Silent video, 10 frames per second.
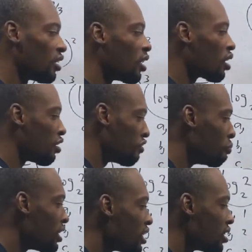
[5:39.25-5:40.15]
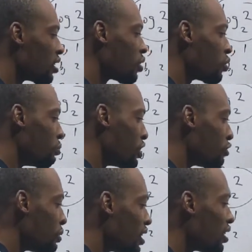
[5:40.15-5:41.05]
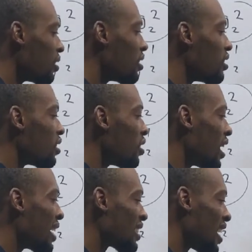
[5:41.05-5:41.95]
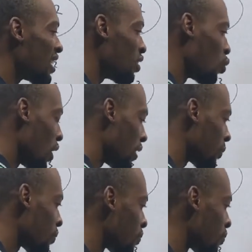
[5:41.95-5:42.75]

log of B to base B, its answer is 1.